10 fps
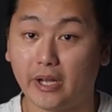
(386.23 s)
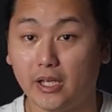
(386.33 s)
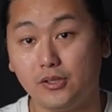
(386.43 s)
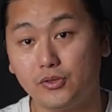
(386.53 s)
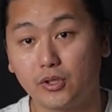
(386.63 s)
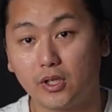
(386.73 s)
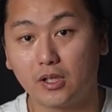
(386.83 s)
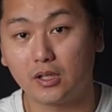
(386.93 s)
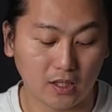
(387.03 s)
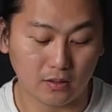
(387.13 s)
range,
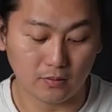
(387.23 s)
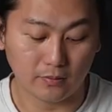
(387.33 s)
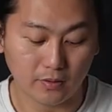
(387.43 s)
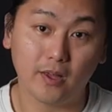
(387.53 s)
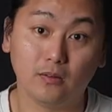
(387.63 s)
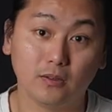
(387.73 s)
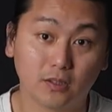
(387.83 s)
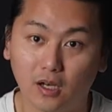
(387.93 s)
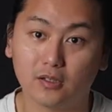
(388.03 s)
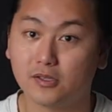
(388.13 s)
I can tell
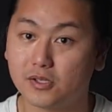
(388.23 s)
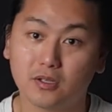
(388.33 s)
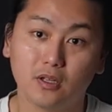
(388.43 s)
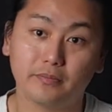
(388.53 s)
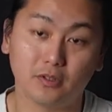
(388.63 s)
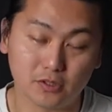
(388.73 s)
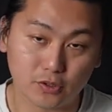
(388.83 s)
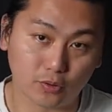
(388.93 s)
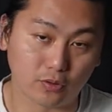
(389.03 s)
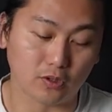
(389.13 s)
the hardness level
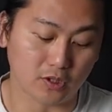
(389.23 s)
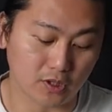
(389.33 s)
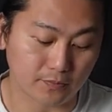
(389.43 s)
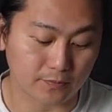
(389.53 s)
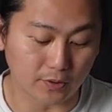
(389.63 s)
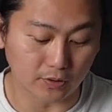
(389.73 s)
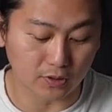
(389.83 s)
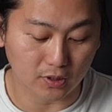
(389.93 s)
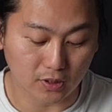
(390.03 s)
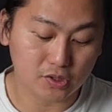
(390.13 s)
is totally
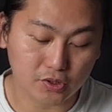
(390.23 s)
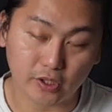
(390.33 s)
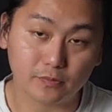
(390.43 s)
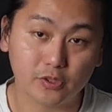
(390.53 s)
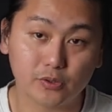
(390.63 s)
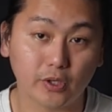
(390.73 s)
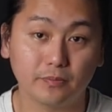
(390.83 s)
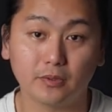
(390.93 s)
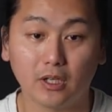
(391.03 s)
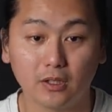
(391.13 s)
different. This German
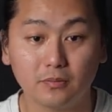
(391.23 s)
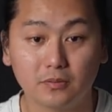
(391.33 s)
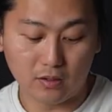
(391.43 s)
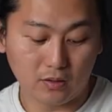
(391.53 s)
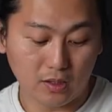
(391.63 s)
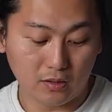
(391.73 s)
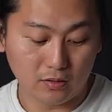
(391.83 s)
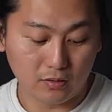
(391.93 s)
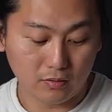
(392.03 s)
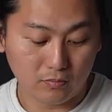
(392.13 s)
chef knife, and
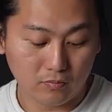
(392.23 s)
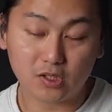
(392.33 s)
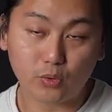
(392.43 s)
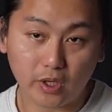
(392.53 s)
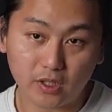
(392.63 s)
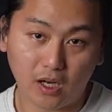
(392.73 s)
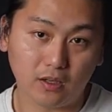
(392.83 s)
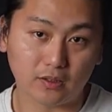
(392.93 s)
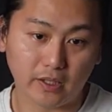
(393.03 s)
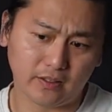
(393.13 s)
then it is quite
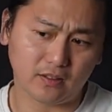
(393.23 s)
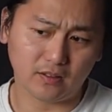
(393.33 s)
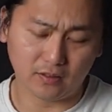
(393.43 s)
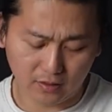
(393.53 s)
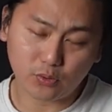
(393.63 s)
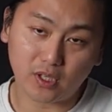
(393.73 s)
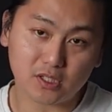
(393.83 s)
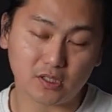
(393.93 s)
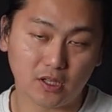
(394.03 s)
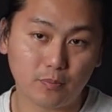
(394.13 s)
hard and it's
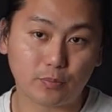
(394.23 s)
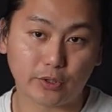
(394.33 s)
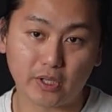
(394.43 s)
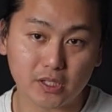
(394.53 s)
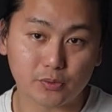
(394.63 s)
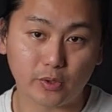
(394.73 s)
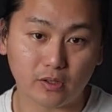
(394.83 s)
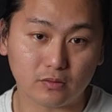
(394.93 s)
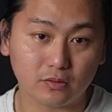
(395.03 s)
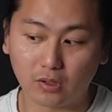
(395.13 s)
quite slippery as
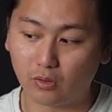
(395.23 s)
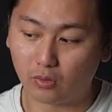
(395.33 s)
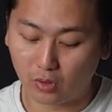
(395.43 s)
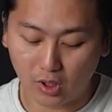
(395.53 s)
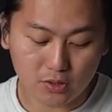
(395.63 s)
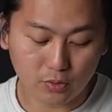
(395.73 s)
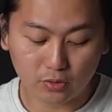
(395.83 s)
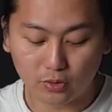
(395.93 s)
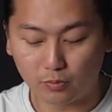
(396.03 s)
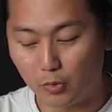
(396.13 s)
well. So this
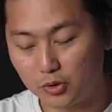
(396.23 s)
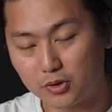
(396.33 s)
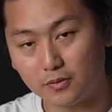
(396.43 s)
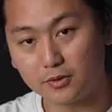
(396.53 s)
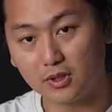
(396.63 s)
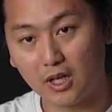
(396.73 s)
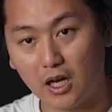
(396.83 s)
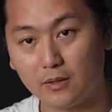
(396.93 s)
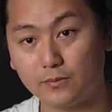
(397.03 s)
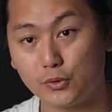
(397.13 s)
one took most of the
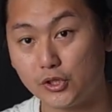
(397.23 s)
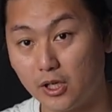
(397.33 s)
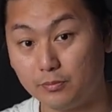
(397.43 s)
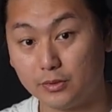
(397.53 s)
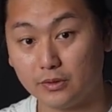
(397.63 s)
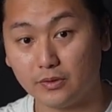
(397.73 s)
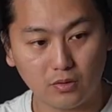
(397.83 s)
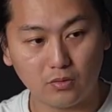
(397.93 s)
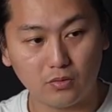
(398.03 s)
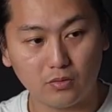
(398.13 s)
time for sharpen.
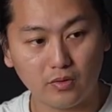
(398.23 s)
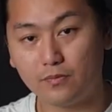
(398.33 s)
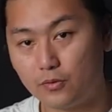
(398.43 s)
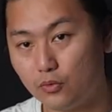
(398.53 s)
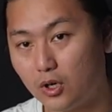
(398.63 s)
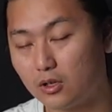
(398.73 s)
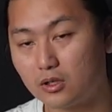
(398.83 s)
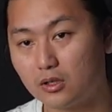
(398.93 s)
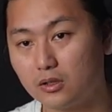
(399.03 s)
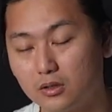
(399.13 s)
So if you
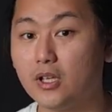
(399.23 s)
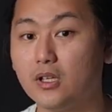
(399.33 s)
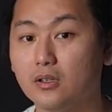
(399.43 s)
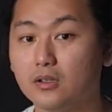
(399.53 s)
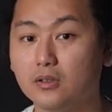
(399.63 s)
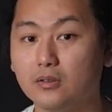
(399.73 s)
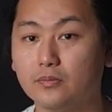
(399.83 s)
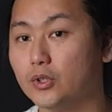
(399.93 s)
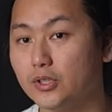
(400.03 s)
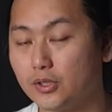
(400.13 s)
are beginner
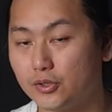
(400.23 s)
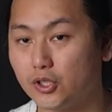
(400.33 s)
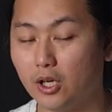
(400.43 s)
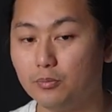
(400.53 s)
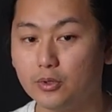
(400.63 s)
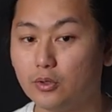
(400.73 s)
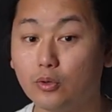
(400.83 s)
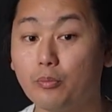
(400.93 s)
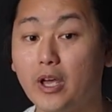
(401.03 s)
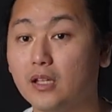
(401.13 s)
for the sharpening
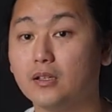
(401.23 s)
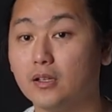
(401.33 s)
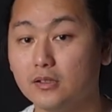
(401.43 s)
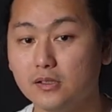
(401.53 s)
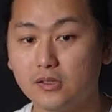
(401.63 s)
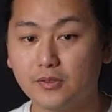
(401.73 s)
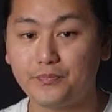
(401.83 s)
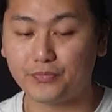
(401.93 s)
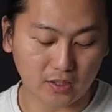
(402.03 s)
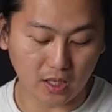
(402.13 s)
or maintenance,
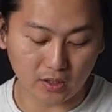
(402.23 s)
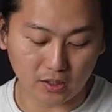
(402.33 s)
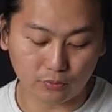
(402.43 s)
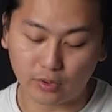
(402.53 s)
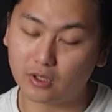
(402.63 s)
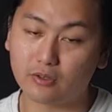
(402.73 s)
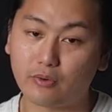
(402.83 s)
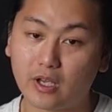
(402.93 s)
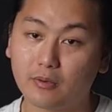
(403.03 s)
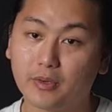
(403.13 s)
I cannot really
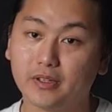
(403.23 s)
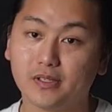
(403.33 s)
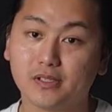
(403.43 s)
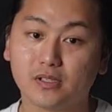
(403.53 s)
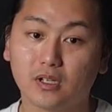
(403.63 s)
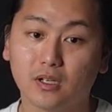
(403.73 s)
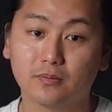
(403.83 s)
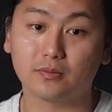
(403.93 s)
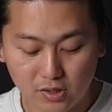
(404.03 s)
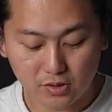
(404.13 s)
recommend this
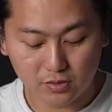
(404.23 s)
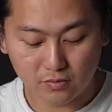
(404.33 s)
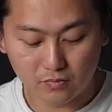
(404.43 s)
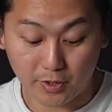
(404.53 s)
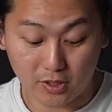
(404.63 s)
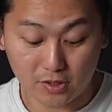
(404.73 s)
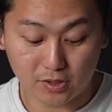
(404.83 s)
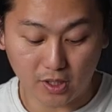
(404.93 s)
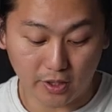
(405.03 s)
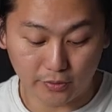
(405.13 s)
knife. This
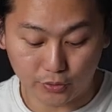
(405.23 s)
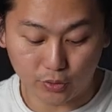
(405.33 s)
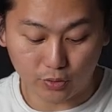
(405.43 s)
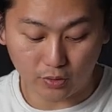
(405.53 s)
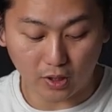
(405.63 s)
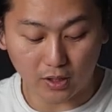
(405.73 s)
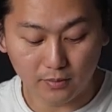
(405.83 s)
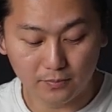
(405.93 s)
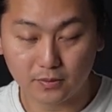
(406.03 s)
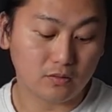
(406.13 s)
Japanese style Gyuto
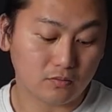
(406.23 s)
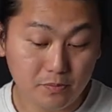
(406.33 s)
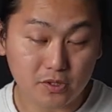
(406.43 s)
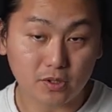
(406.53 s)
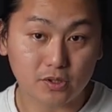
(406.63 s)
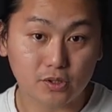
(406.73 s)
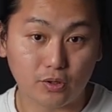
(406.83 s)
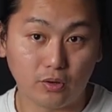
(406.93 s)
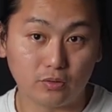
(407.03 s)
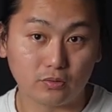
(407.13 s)
knife, it grips the
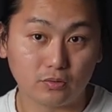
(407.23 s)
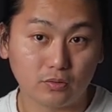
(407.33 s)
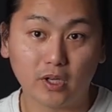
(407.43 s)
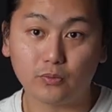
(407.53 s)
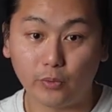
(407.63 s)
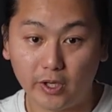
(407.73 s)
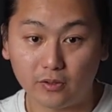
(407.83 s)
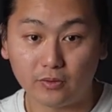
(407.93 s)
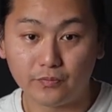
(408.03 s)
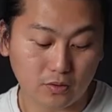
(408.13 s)
stone quite
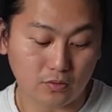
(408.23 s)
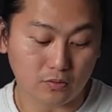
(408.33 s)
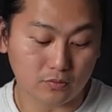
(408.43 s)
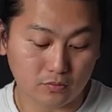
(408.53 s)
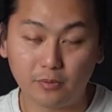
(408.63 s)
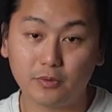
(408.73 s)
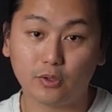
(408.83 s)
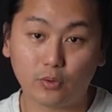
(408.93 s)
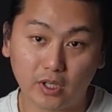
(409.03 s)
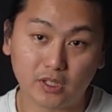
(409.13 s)
well, so sharpen
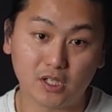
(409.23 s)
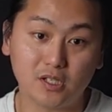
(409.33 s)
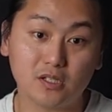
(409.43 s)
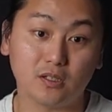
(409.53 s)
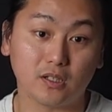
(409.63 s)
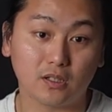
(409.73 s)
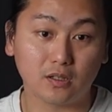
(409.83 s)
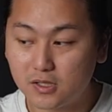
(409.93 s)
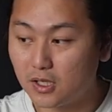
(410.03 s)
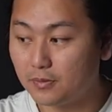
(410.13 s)
it quite easily.
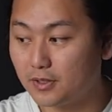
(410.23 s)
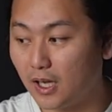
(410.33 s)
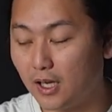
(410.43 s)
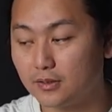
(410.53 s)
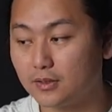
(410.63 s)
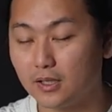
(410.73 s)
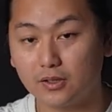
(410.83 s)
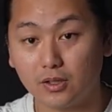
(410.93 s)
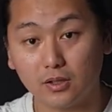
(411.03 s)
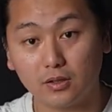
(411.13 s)
It's even harder
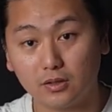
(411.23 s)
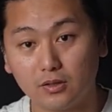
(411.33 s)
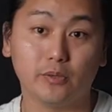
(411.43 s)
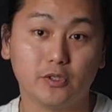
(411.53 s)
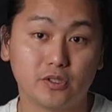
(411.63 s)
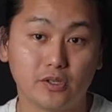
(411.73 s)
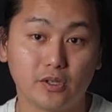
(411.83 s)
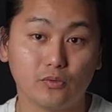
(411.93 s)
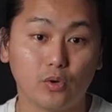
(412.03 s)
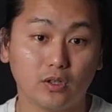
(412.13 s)
than the German
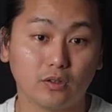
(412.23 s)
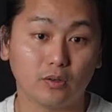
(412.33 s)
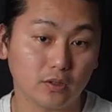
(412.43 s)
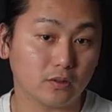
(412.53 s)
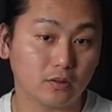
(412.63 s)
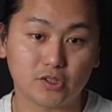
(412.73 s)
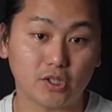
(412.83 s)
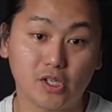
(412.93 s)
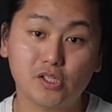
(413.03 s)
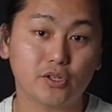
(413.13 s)
steel one, but
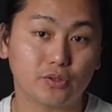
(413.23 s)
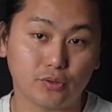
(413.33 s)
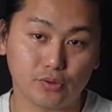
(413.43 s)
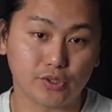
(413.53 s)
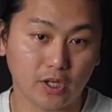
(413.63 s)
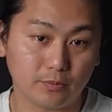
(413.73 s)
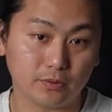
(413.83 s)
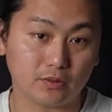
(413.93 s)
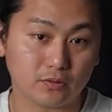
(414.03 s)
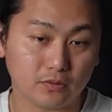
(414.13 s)
it's easier to sharpen.